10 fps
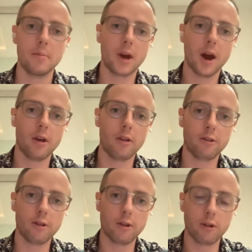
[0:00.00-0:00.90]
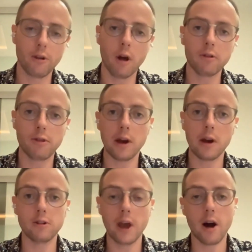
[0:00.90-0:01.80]
because the results
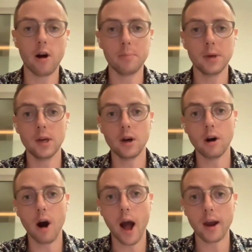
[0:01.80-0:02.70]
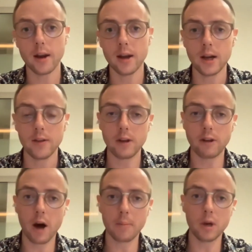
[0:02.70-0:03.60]
there tell me a lot. They
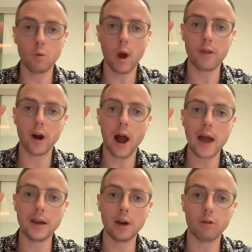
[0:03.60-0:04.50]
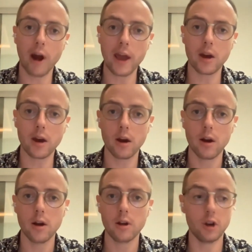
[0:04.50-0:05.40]
tell me whether I need to rank,
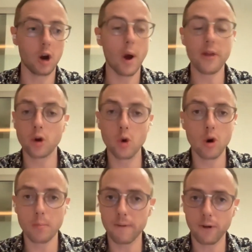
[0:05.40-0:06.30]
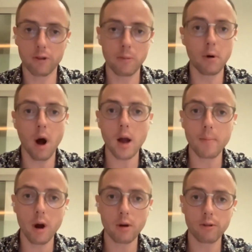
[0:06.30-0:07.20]
whether Google prefers a blog
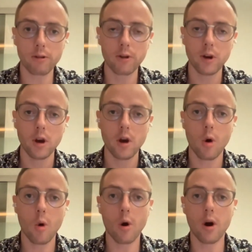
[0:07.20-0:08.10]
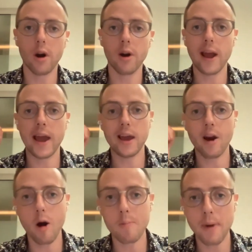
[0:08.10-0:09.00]
post or a
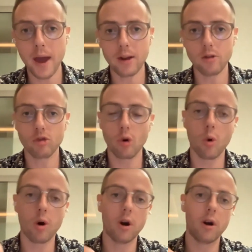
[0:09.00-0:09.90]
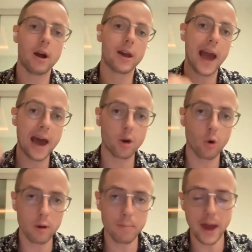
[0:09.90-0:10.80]
homepage or a
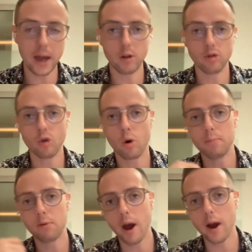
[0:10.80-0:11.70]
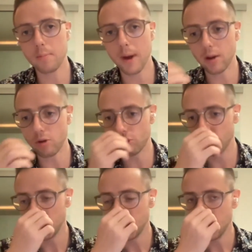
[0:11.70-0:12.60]
category page or a product page.